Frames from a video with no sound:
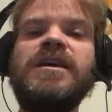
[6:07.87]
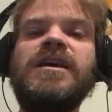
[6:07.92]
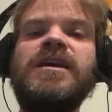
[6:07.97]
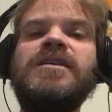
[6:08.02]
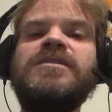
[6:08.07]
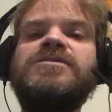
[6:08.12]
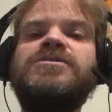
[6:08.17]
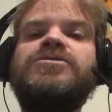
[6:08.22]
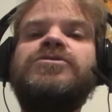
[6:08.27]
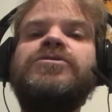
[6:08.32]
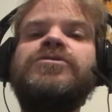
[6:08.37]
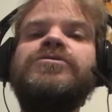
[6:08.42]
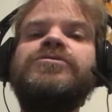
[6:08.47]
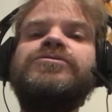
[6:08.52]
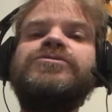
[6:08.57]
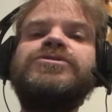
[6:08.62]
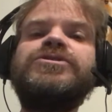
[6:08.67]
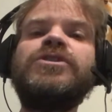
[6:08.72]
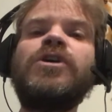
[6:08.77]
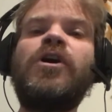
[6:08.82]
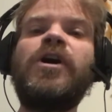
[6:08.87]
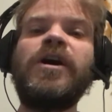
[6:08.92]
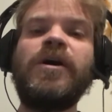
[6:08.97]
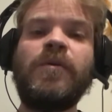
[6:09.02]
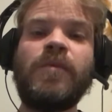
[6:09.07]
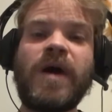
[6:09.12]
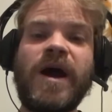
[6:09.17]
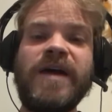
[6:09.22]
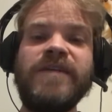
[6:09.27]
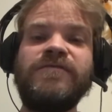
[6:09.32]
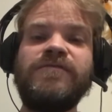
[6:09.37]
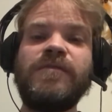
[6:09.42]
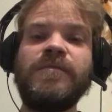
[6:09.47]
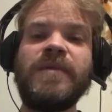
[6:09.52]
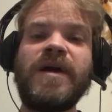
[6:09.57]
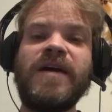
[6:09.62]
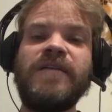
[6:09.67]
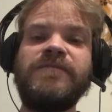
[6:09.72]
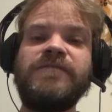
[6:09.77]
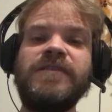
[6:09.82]
is to shy away from
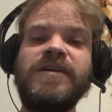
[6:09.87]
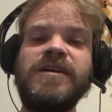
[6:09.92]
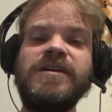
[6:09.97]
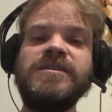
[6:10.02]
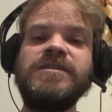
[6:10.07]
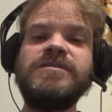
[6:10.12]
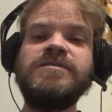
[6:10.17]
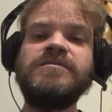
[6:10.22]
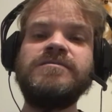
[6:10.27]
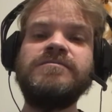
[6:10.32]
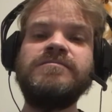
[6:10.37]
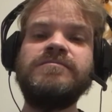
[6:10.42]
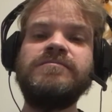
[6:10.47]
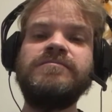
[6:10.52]
our fears.